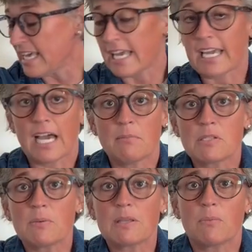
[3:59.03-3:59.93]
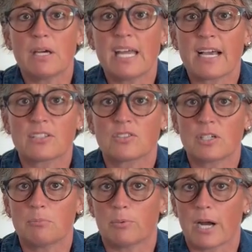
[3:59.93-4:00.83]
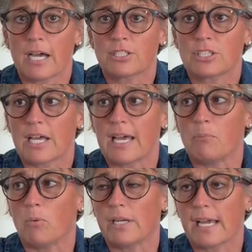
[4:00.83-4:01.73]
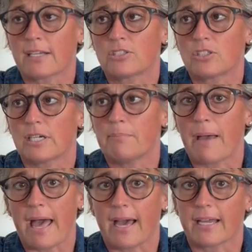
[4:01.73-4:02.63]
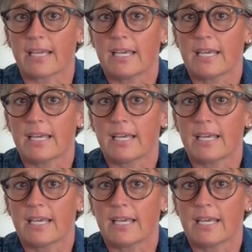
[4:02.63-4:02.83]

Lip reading: It comes with 1 extra brush and 1 extra bag